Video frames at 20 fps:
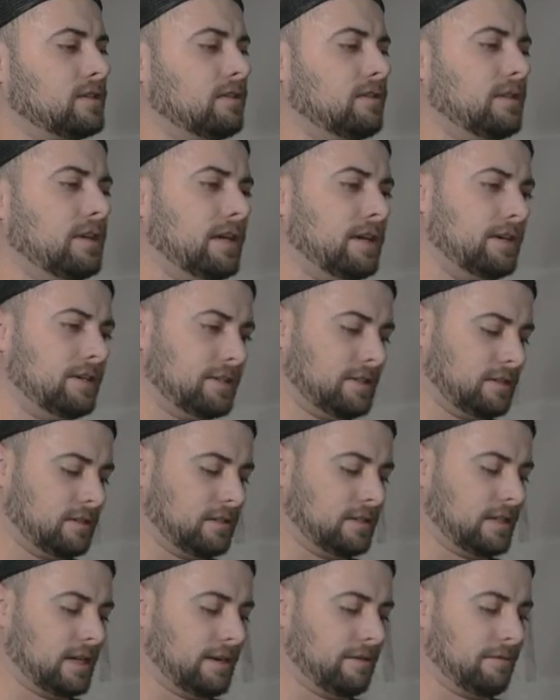there's the
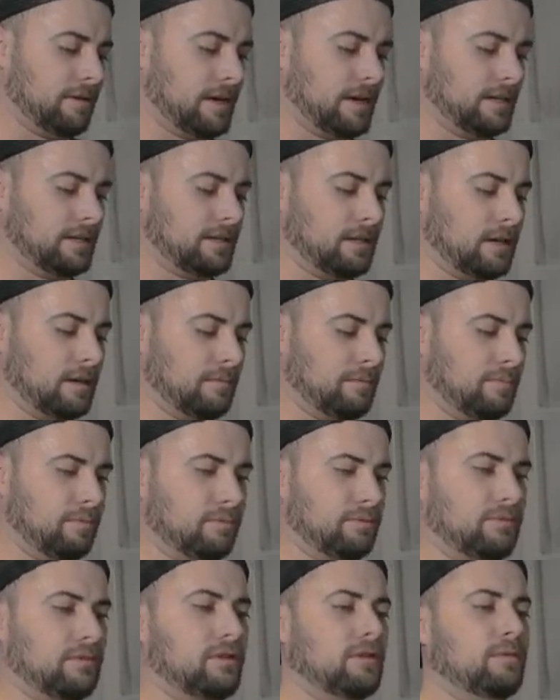Tyranitar
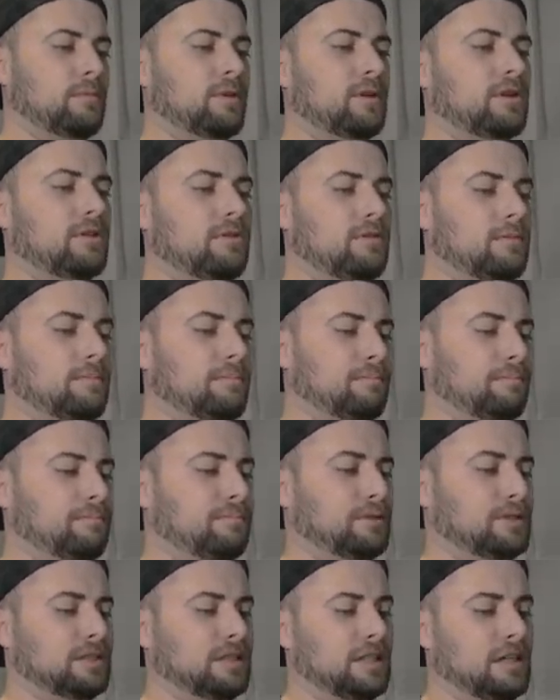promo. We'll
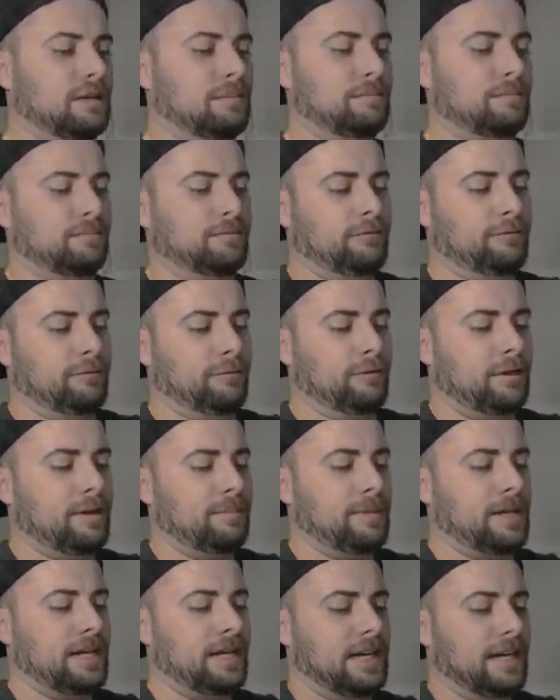pop free
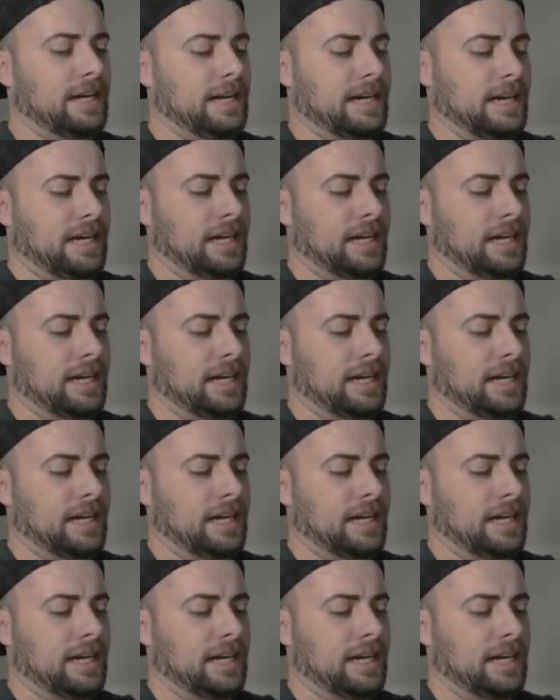my guy.